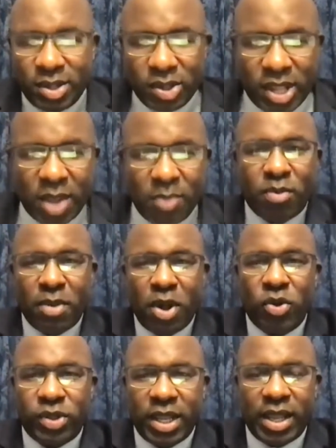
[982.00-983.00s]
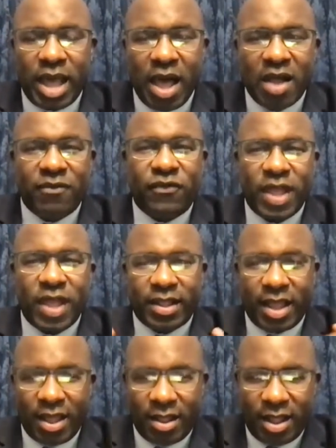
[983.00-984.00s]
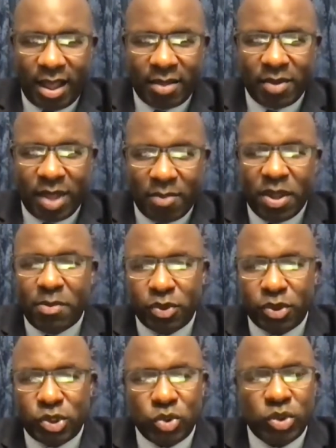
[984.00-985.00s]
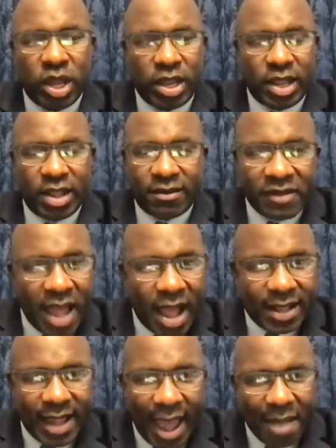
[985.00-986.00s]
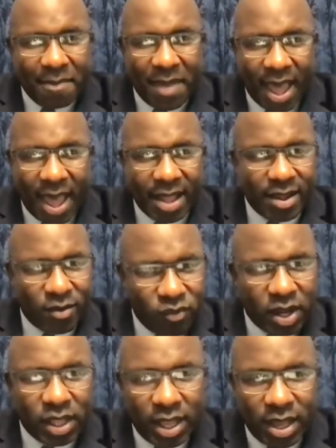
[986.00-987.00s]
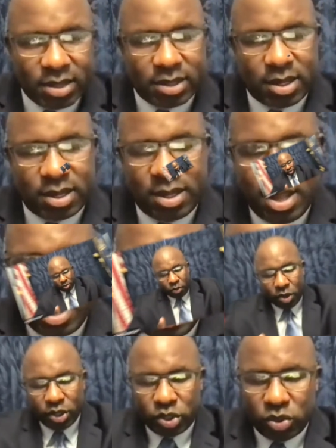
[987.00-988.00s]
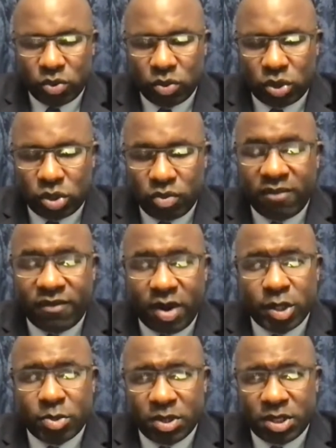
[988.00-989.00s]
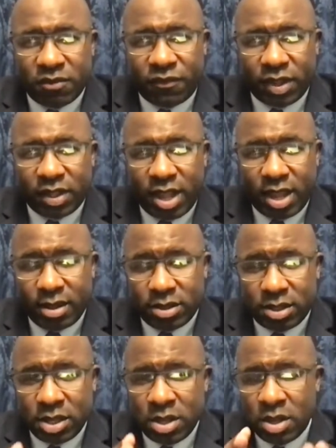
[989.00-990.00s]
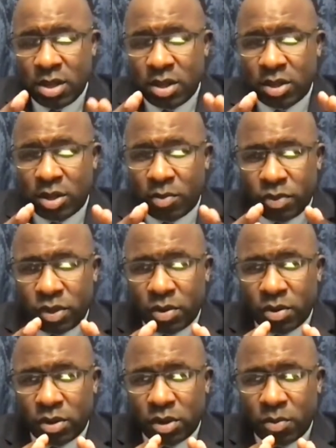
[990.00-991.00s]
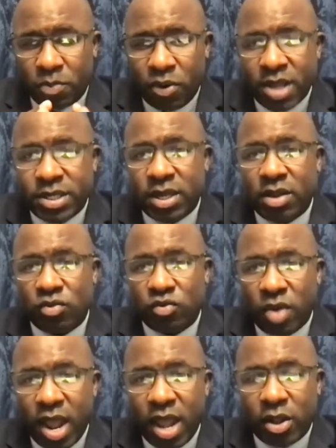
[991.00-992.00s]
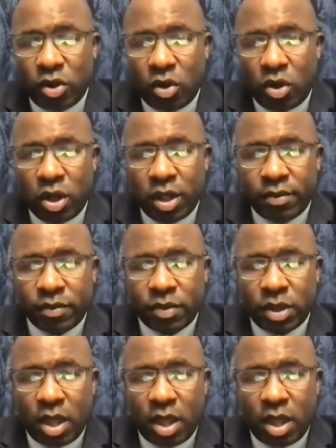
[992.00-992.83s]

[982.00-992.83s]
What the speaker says: promote the conflict and people tune in. It's not that bad. It really isn't. I want to point to 3 very specific things. The president ran on